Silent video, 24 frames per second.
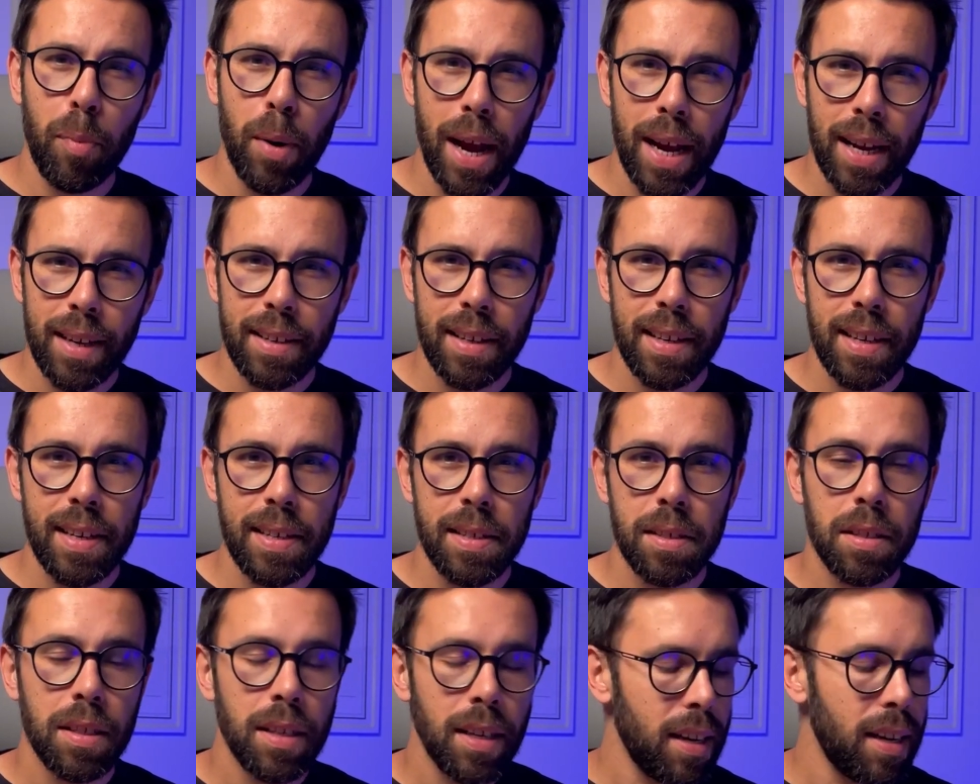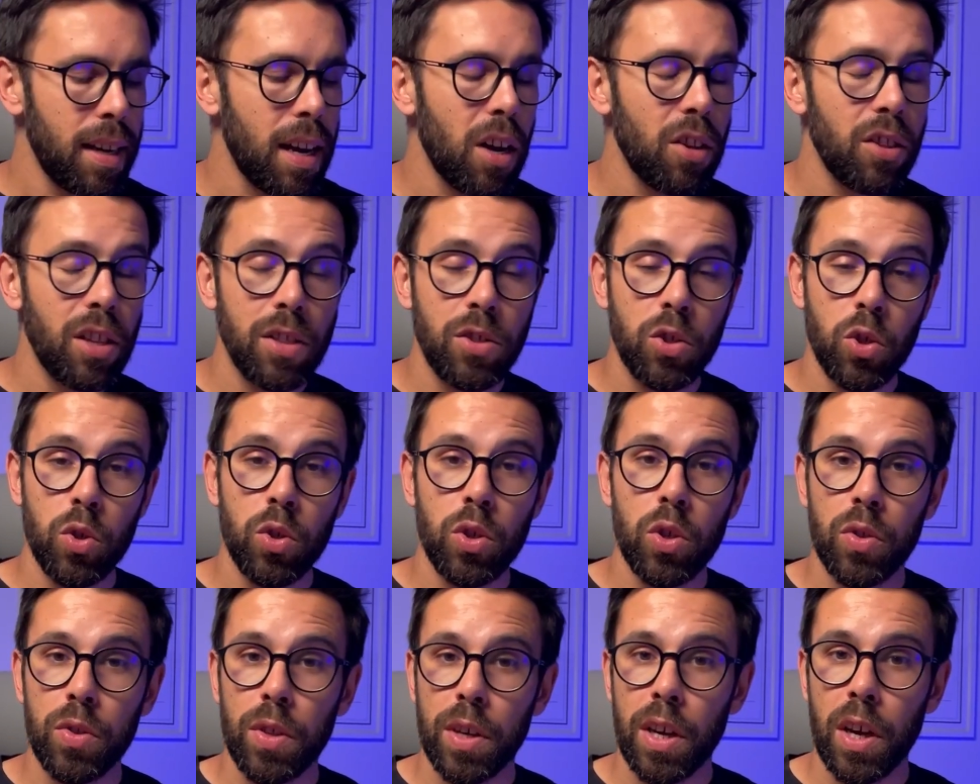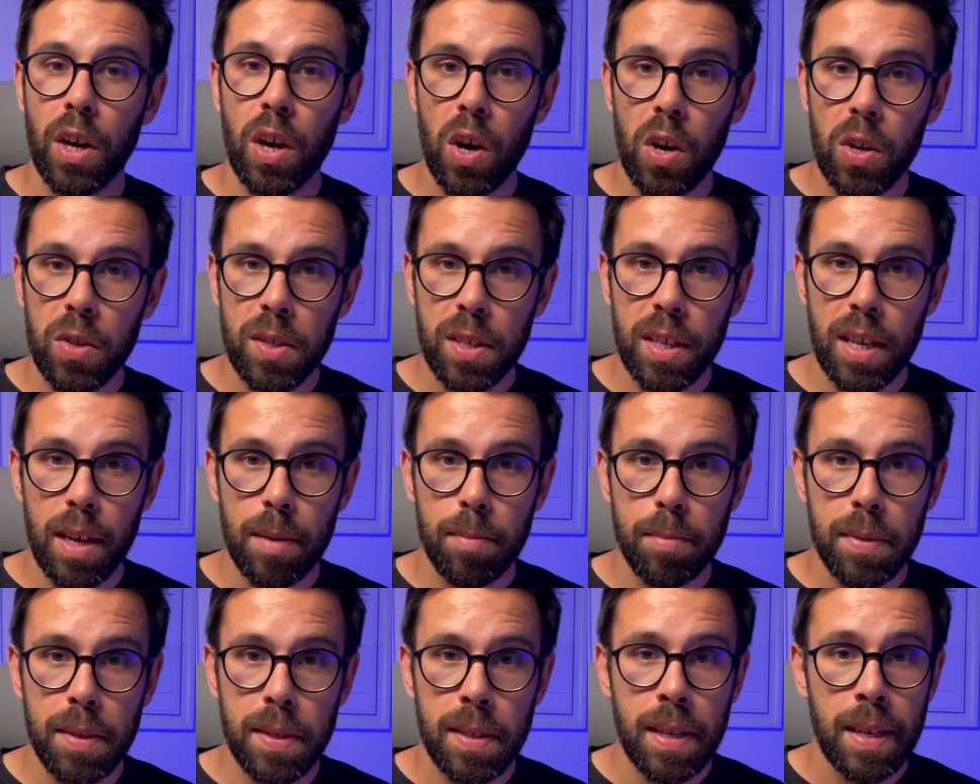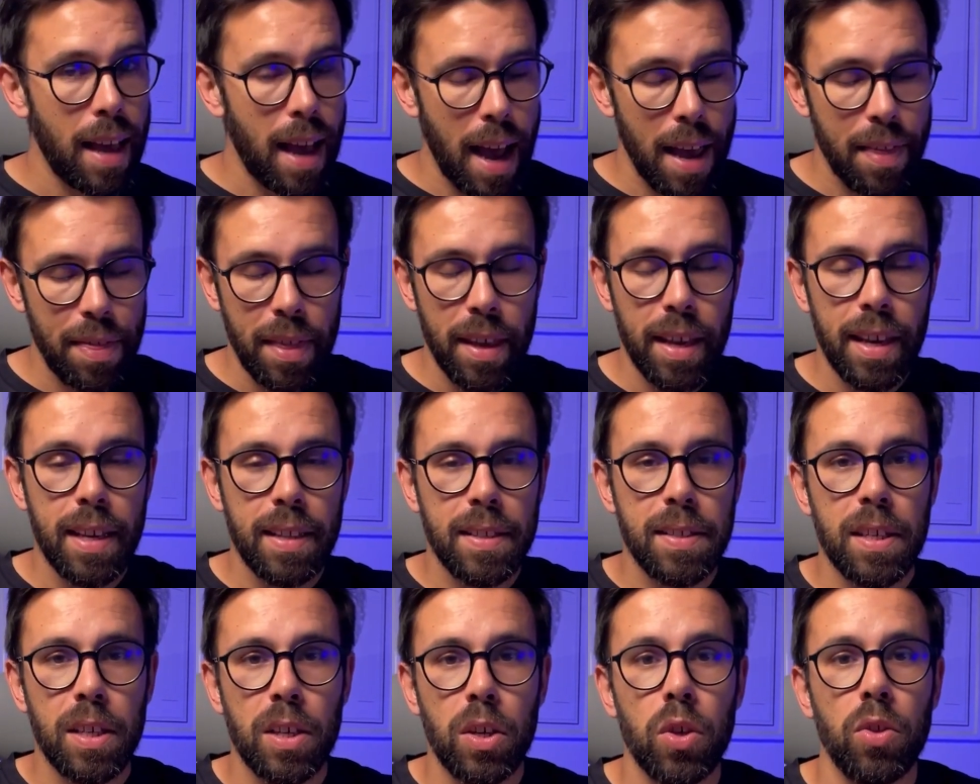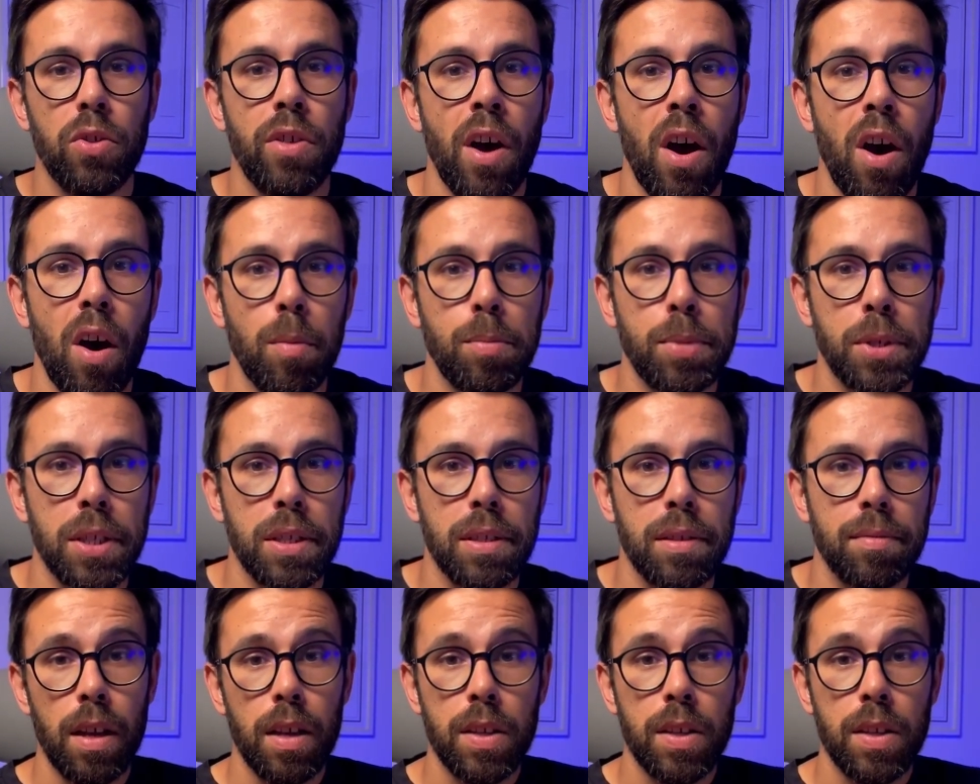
practice, now that you know the concepts, I think it's a good option.